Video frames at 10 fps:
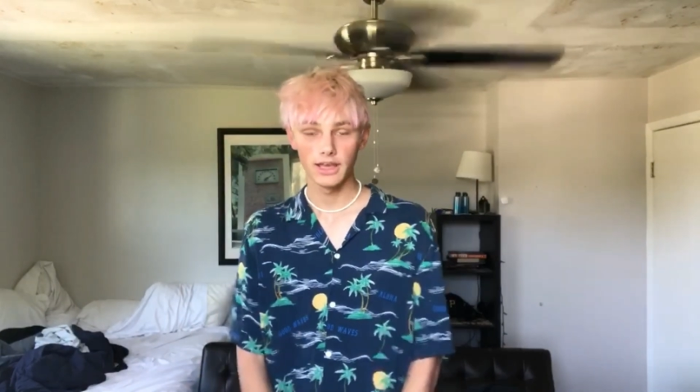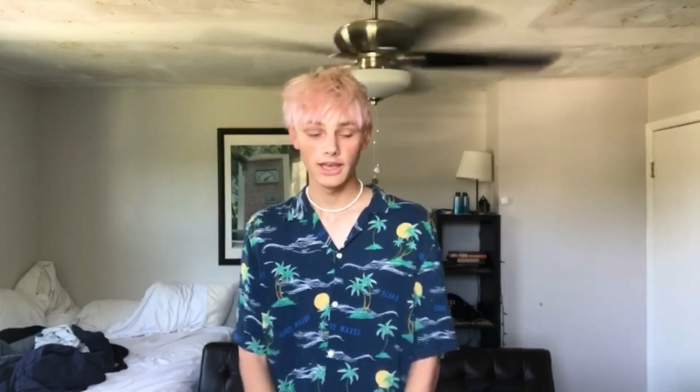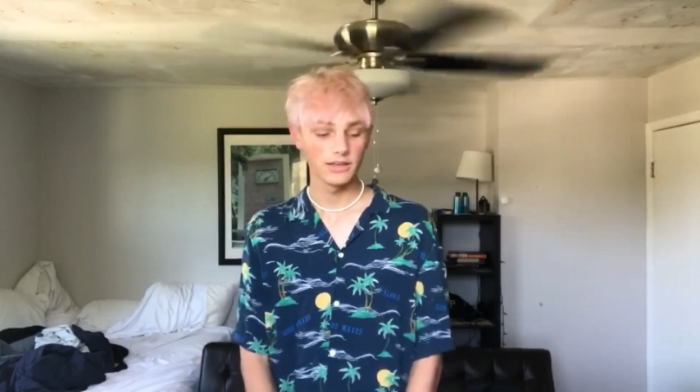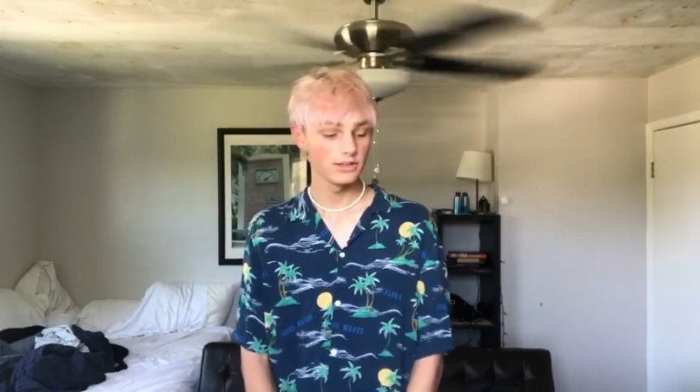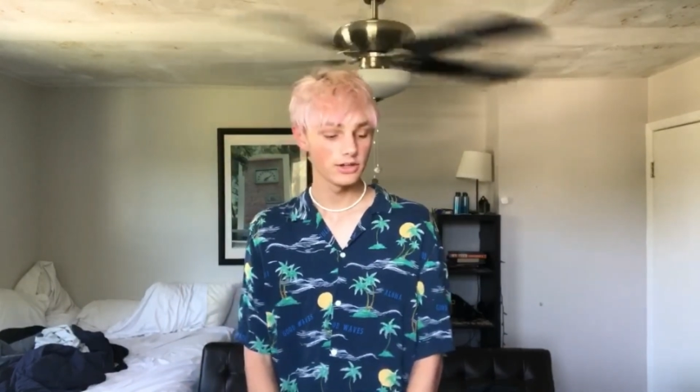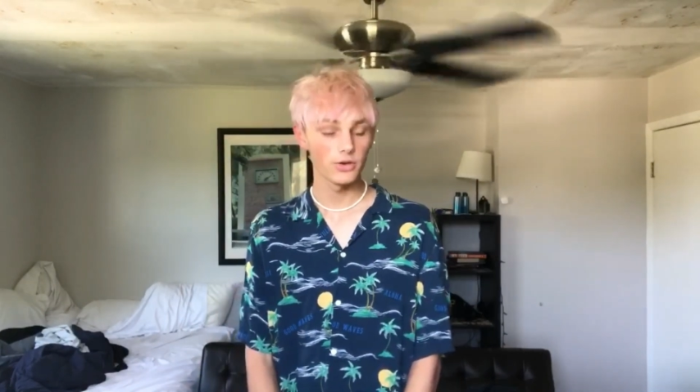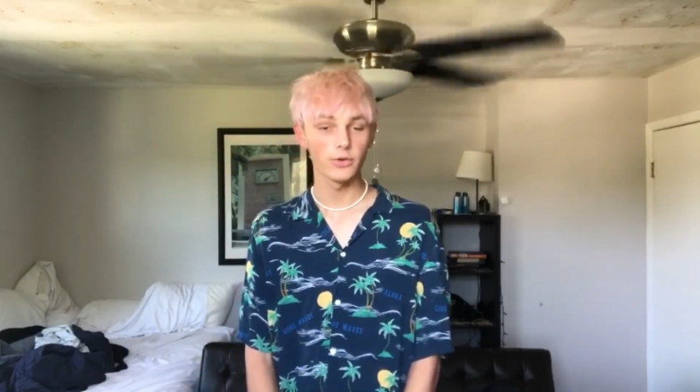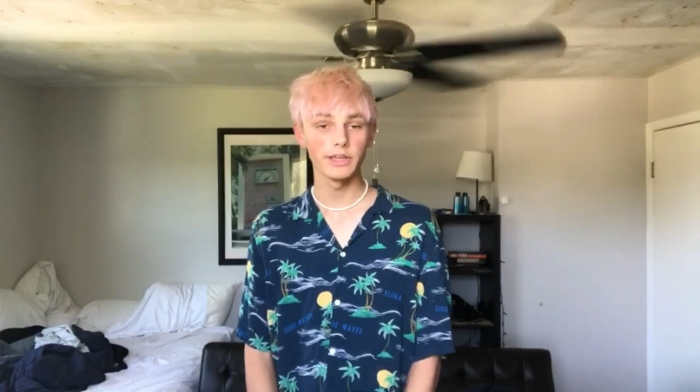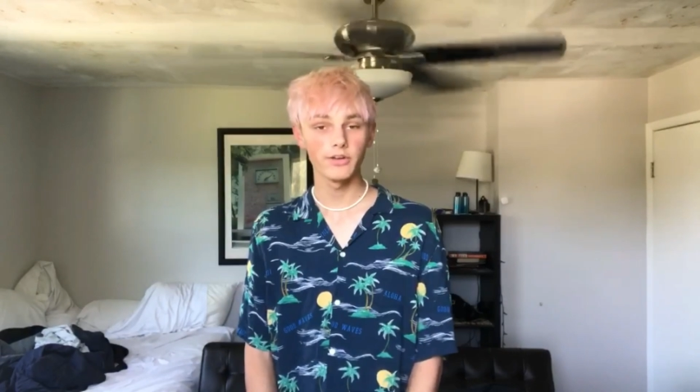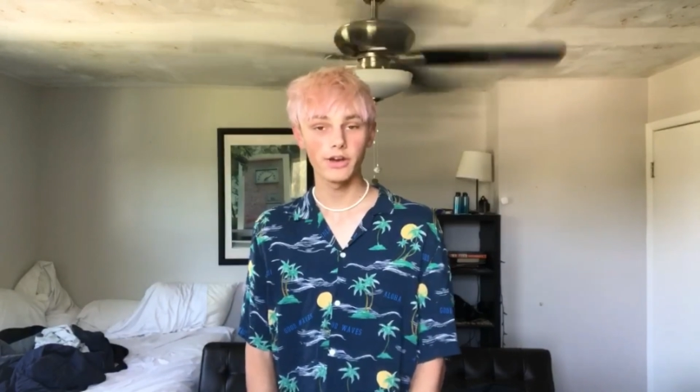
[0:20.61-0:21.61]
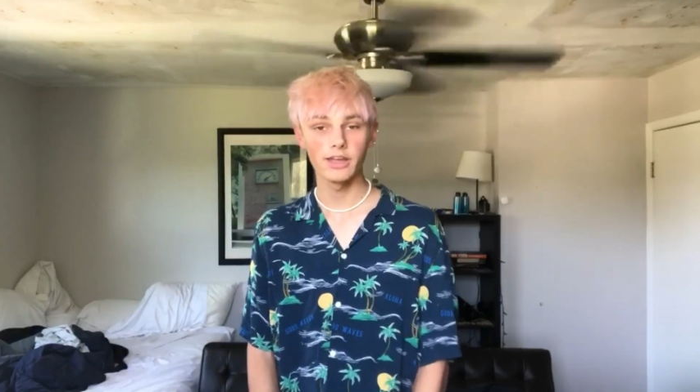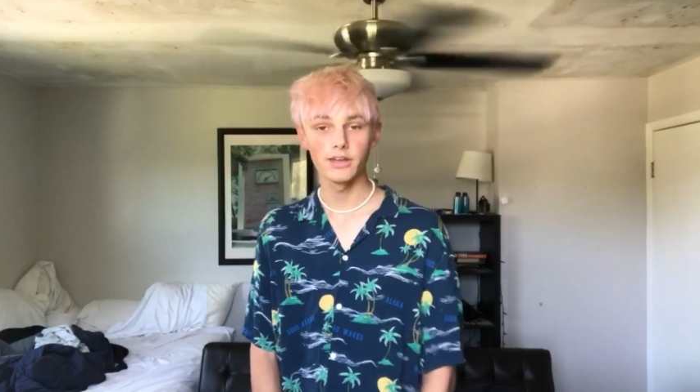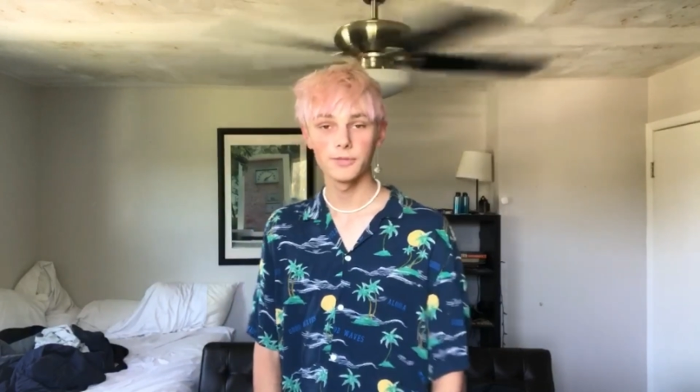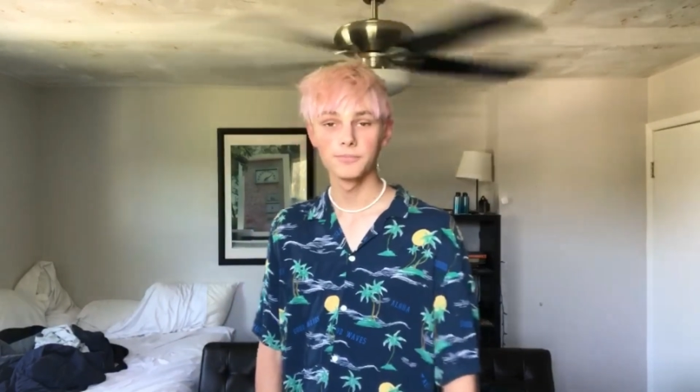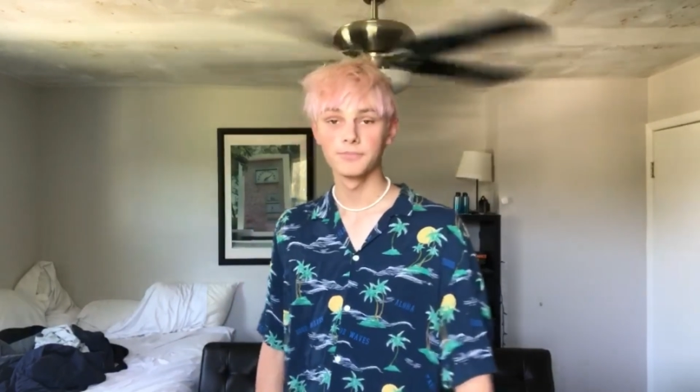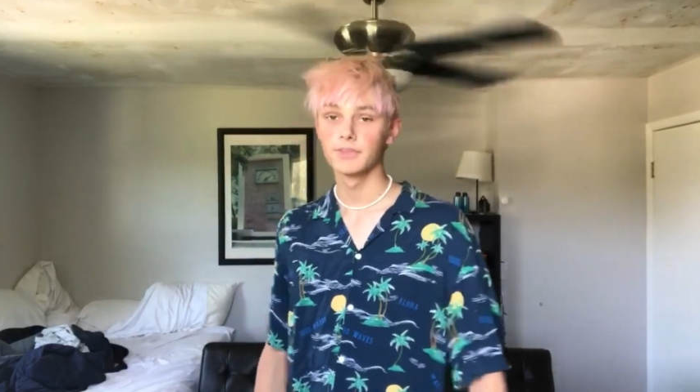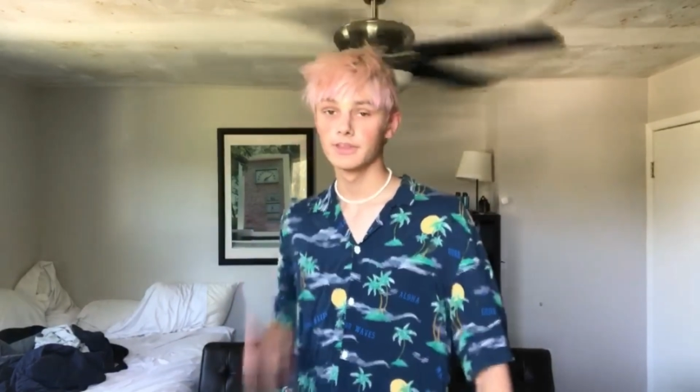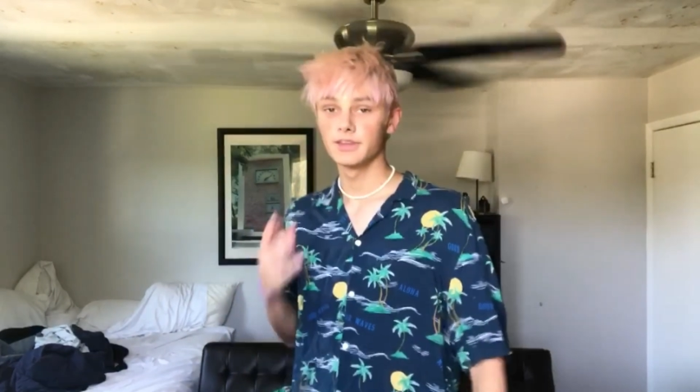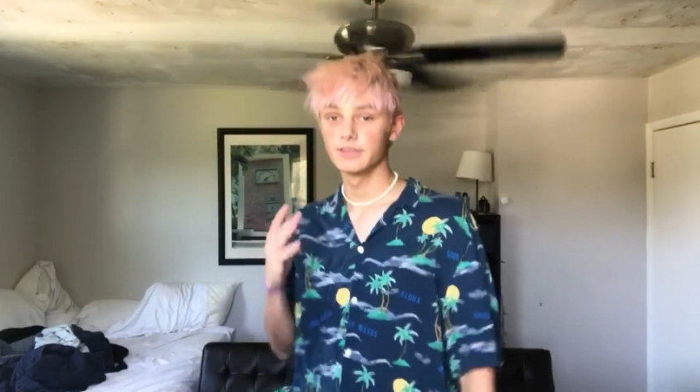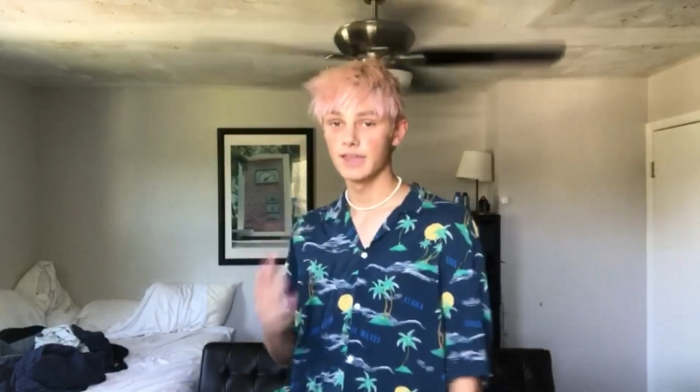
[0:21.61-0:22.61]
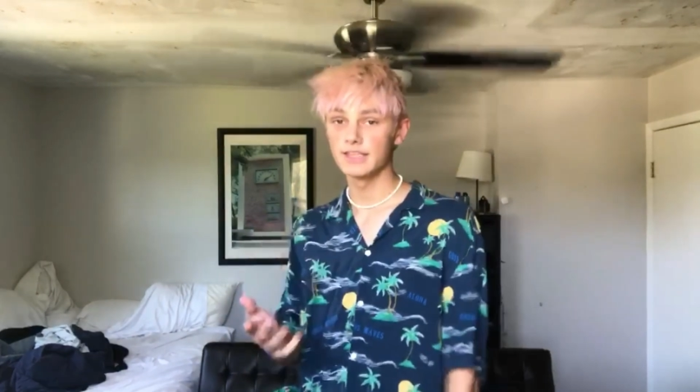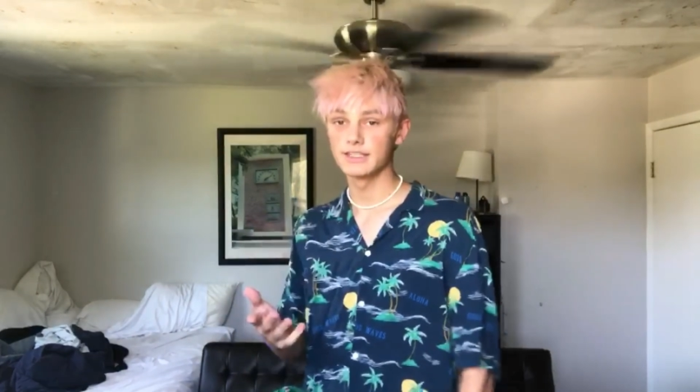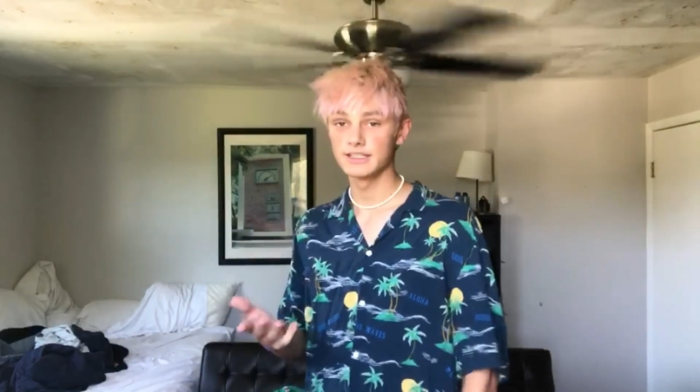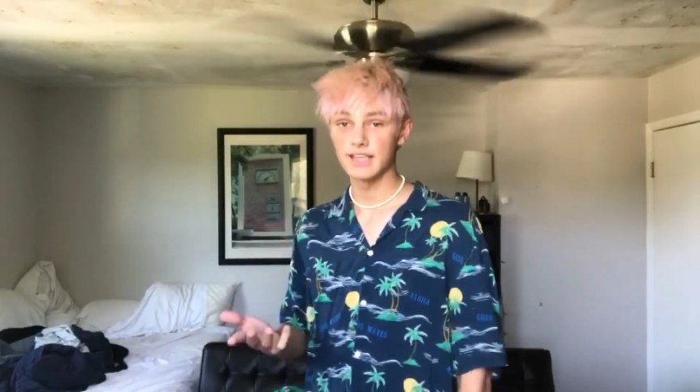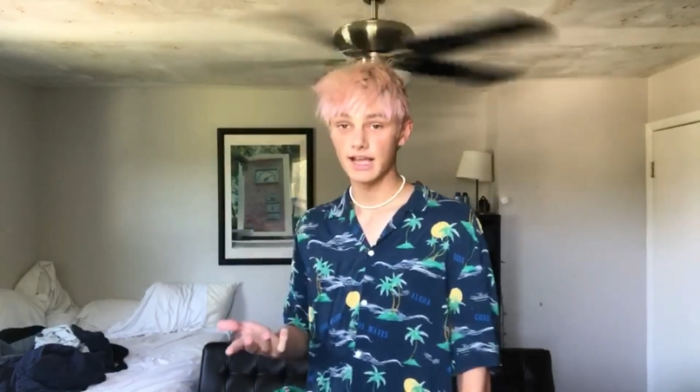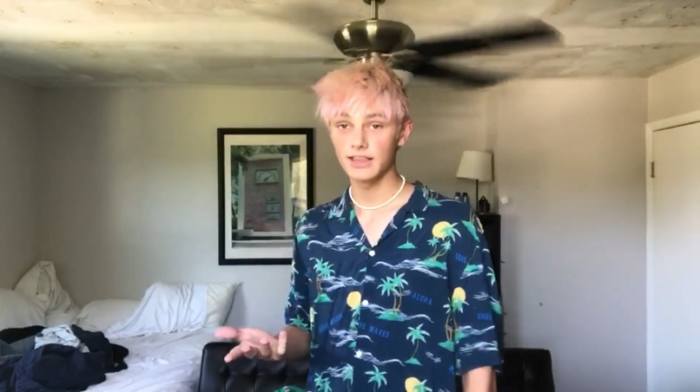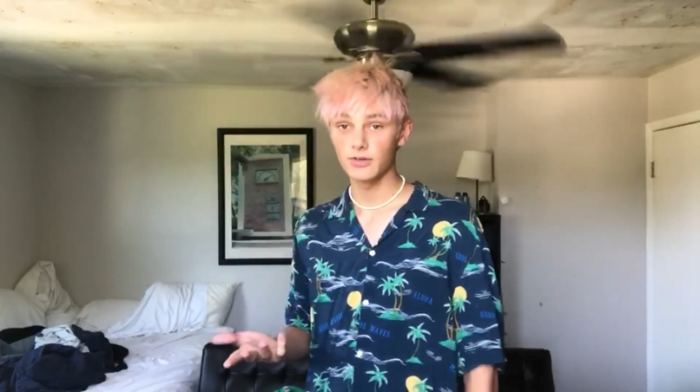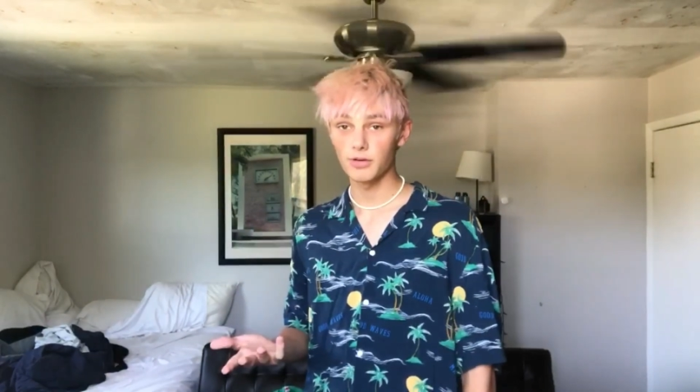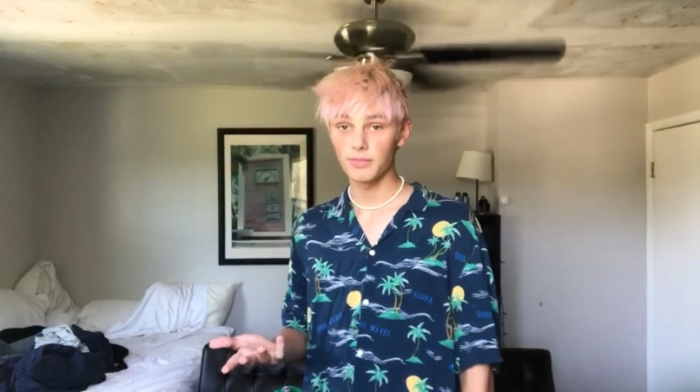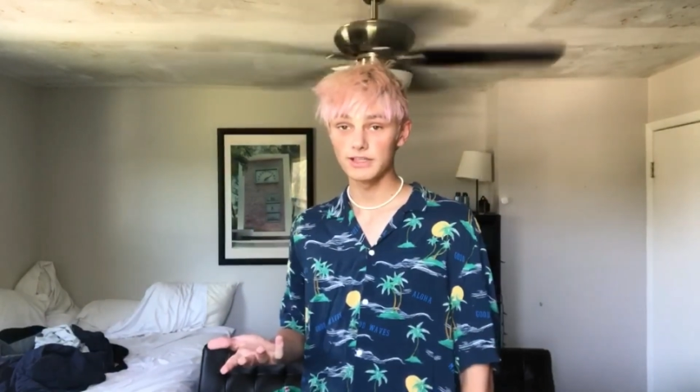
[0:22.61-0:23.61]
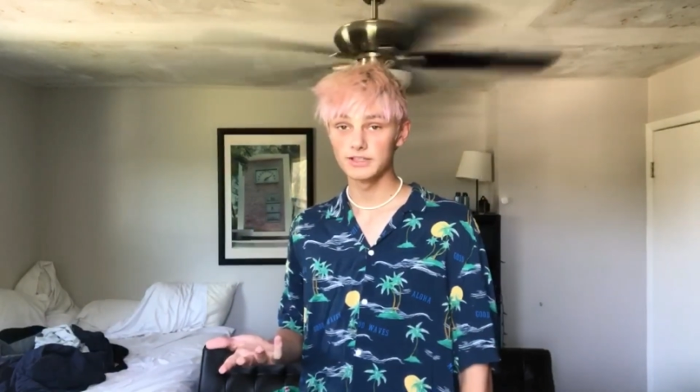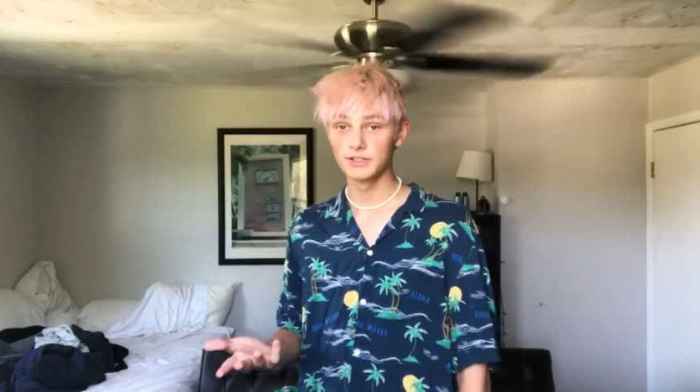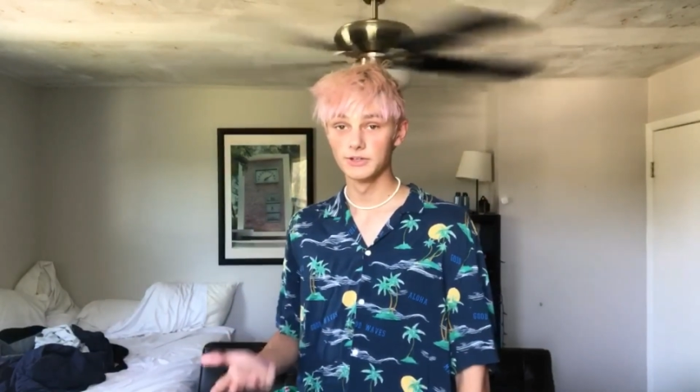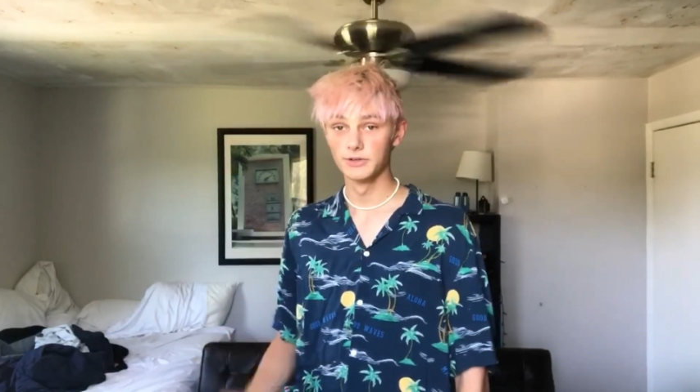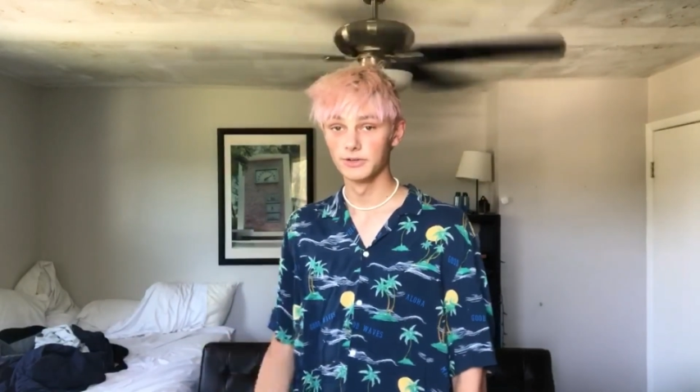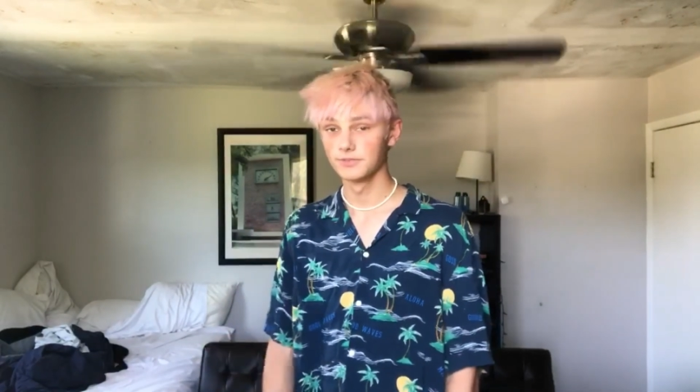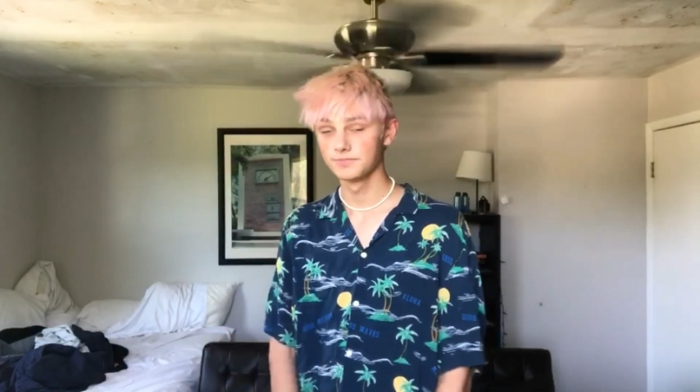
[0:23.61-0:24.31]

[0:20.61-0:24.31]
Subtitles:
And you know, here I am, that's exactly what I'm about to do.